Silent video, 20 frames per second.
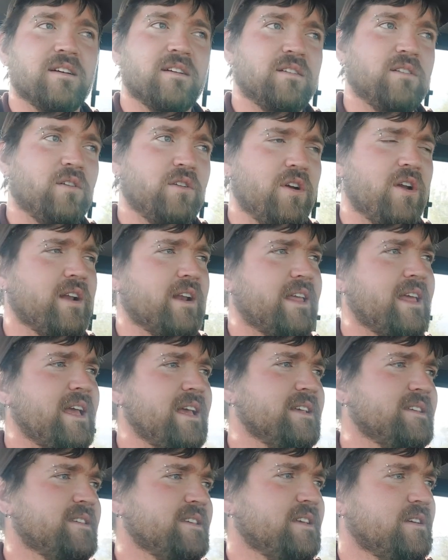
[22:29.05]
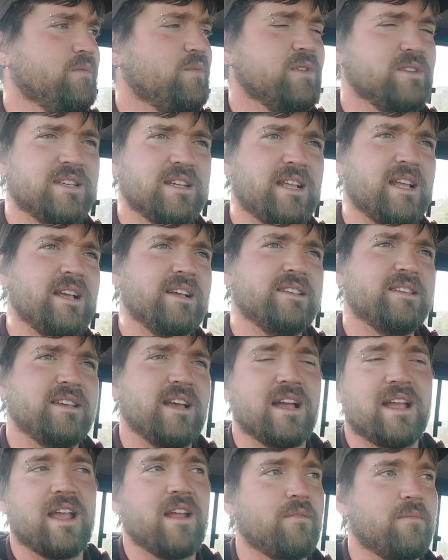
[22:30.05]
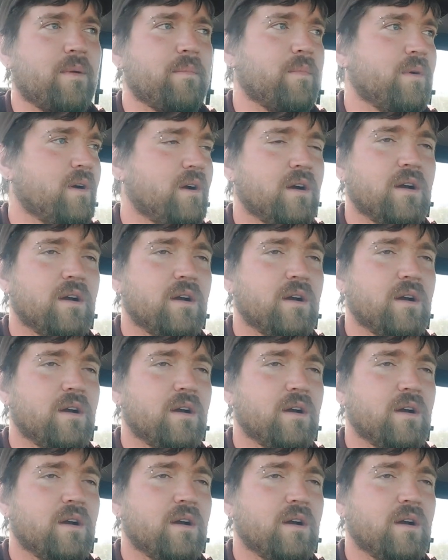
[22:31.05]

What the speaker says: or not a KC, was it a KC? I can't remember.